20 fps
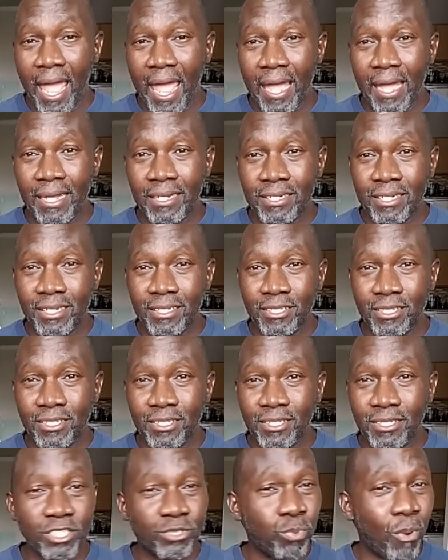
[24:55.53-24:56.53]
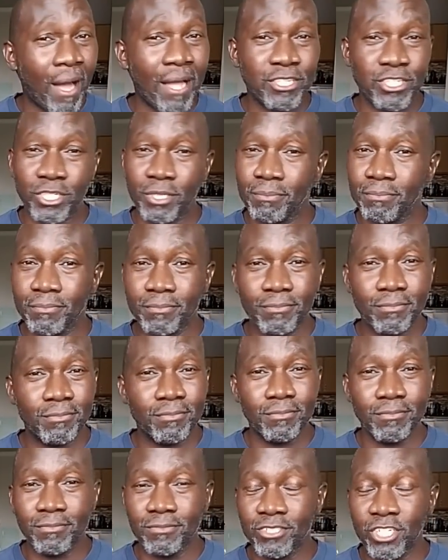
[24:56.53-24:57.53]
And just watch him.
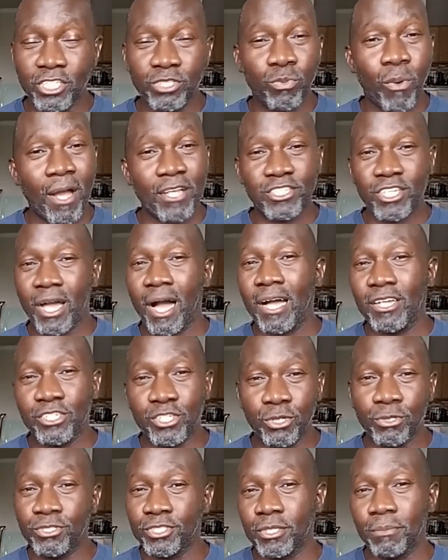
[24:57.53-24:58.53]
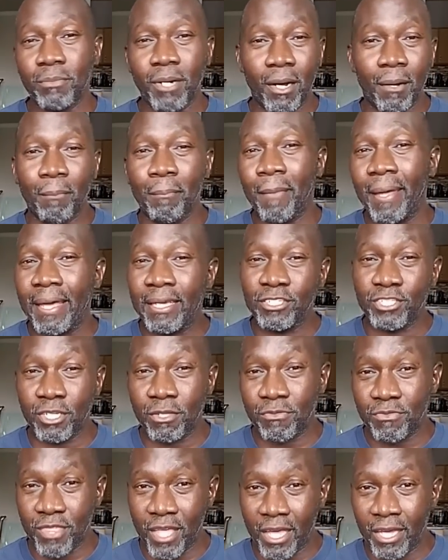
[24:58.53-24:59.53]
Just watch God do some
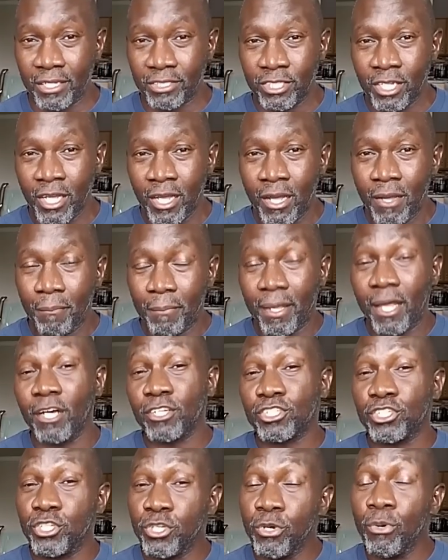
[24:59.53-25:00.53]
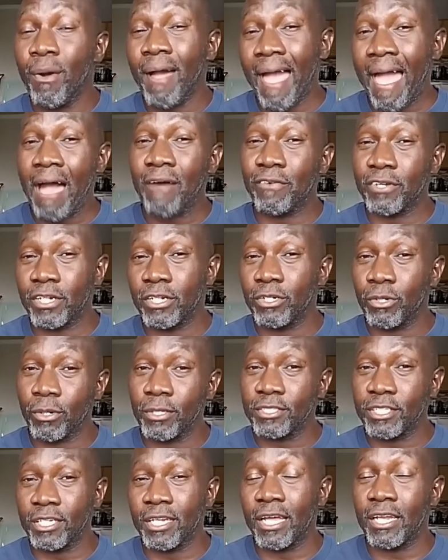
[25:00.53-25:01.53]
amazing things, because you have an
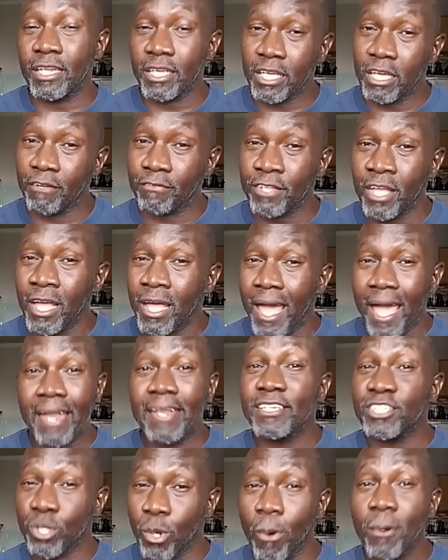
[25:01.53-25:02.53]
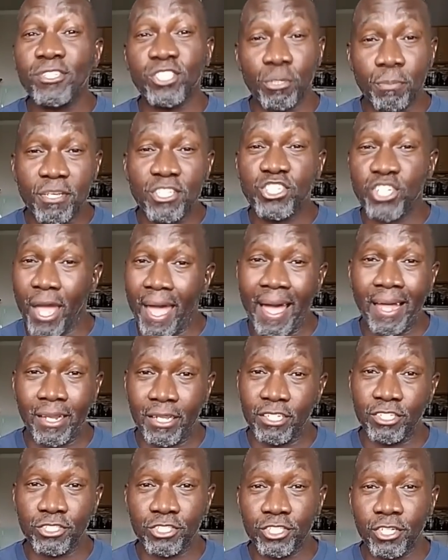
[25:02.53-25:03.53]
anointing and a gift. And it's going to be
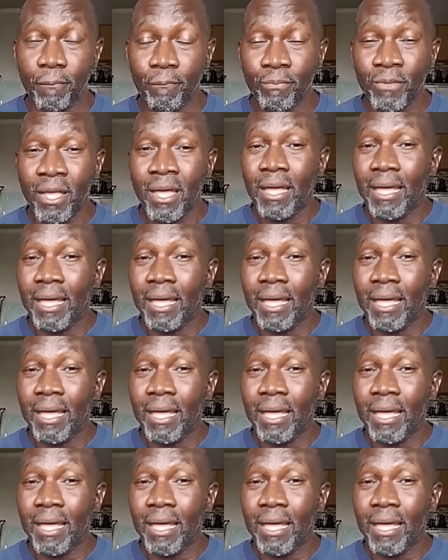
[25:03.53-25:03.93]
challenged.